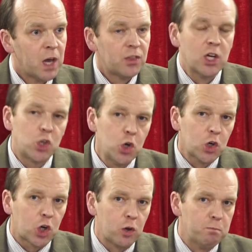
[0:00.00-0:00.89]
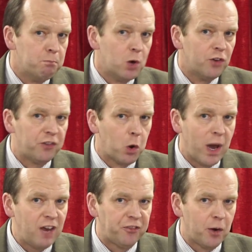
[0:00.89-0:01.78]
that you couldn't move
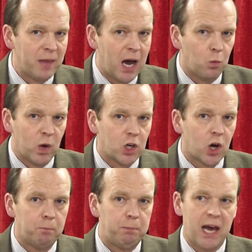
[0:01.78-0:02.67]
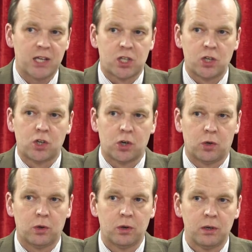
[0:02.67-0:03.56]
away from that when God blesses
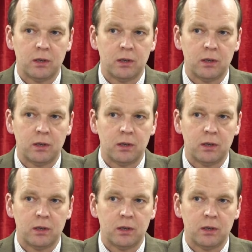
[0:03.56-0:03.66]
you.